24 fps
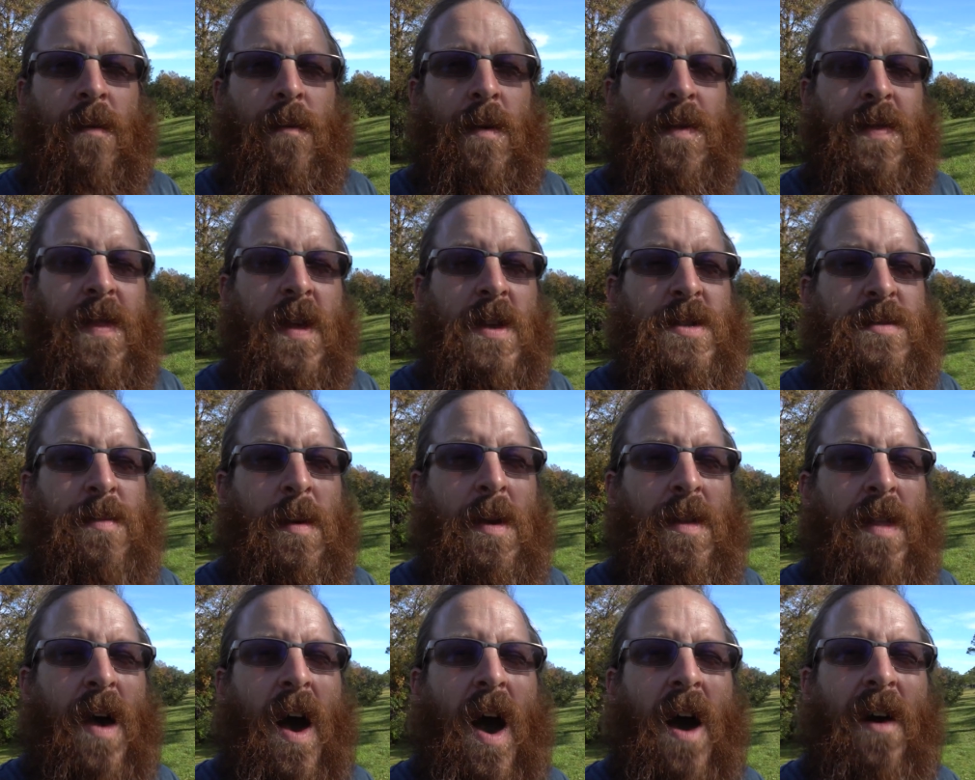with this
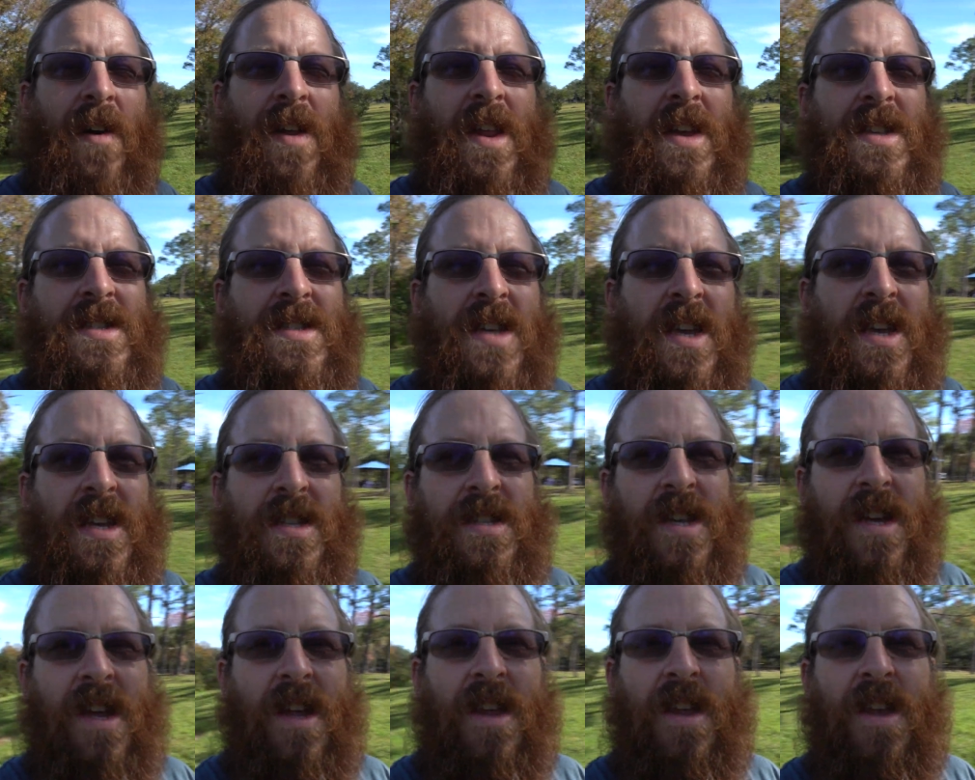being the holiday
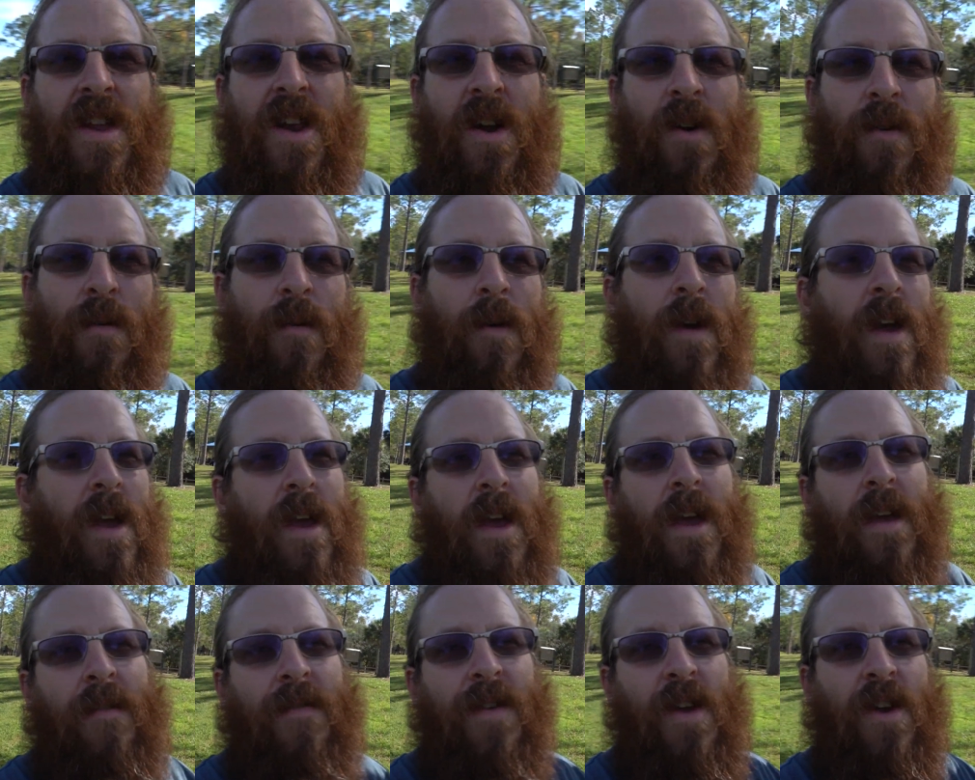season, you know,
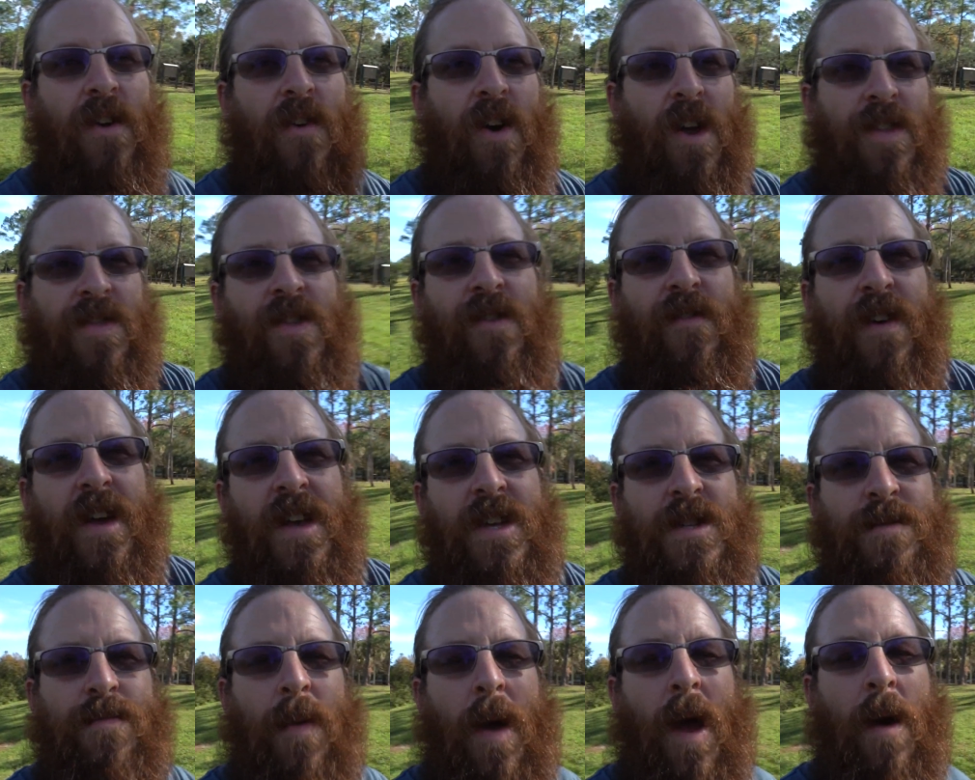if you click the
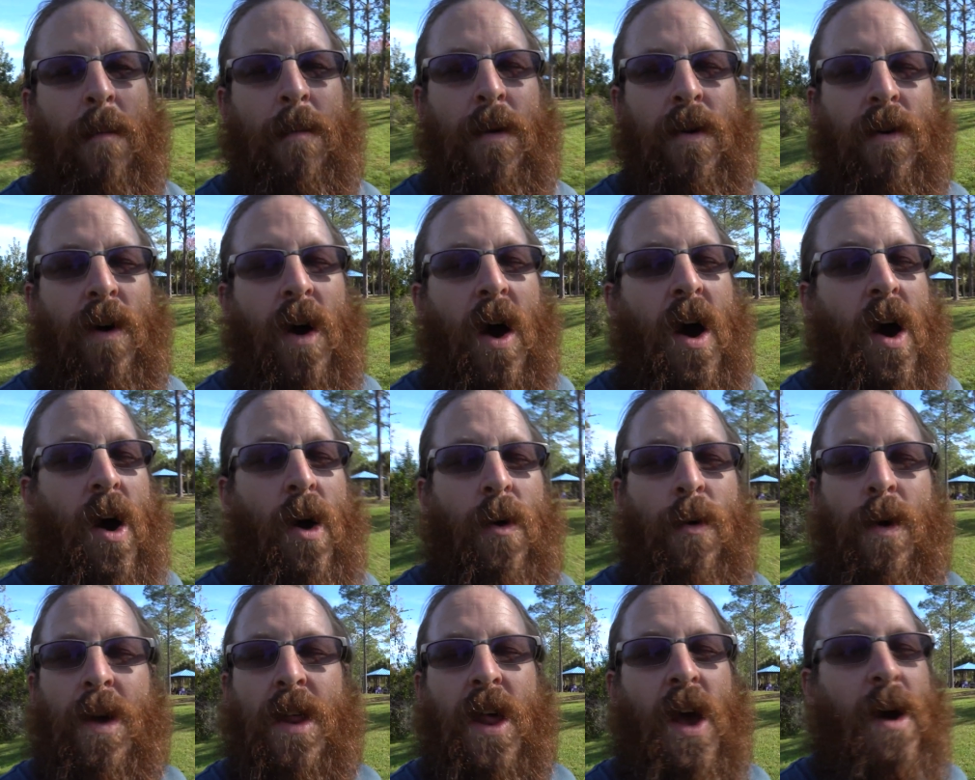links down
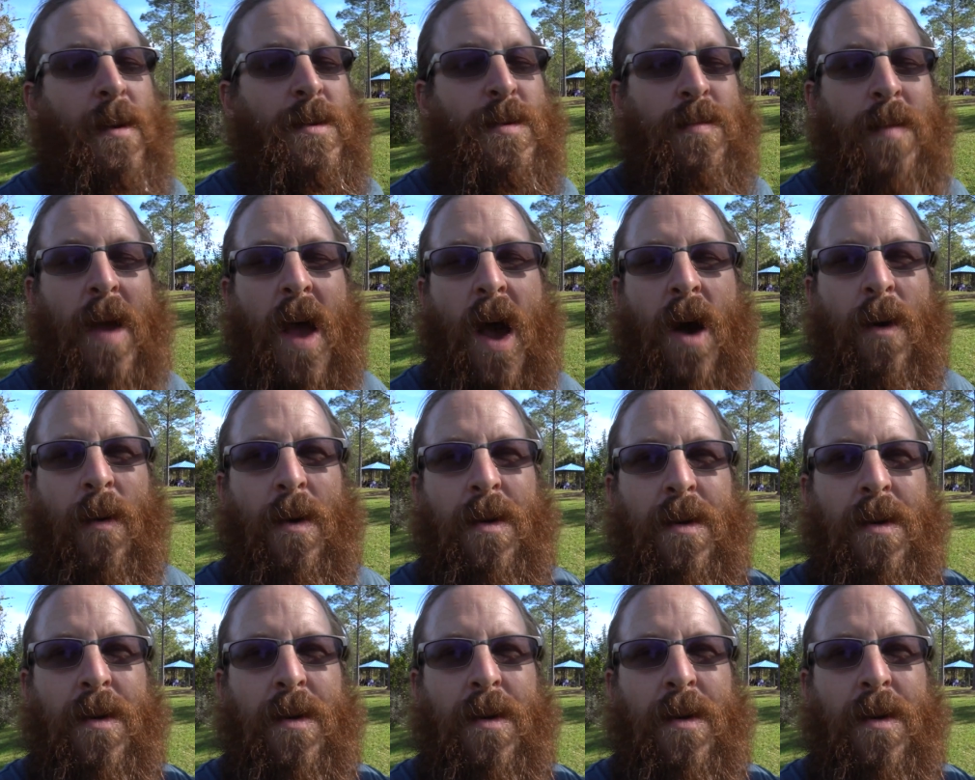below, it helps me out.